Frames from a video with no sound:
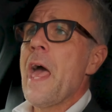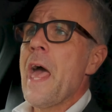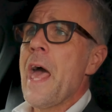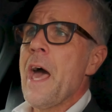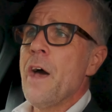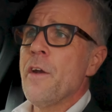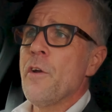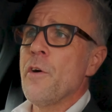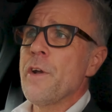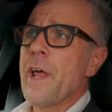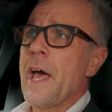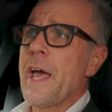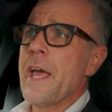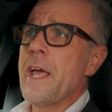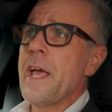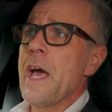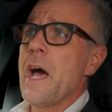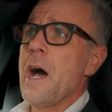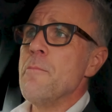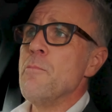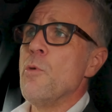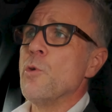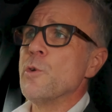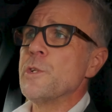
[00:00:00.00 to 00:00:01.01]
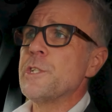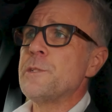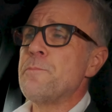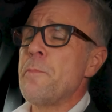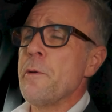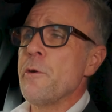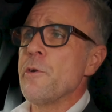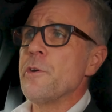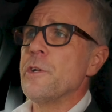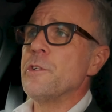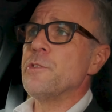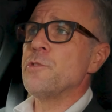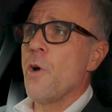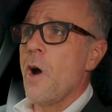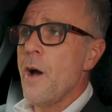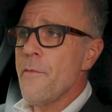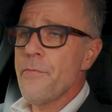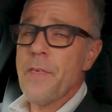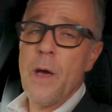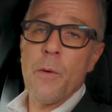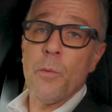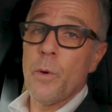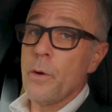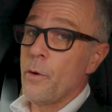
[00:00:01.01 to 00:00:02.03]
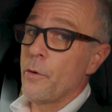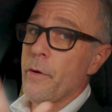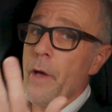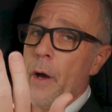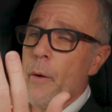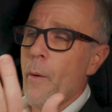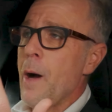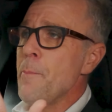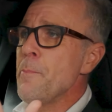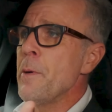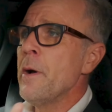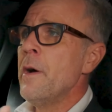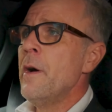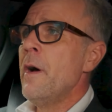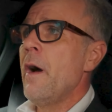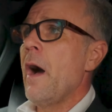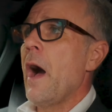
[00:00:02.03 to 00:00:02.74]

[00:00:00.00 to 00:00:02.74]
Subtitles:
Out on a more spirited drive, that will go up.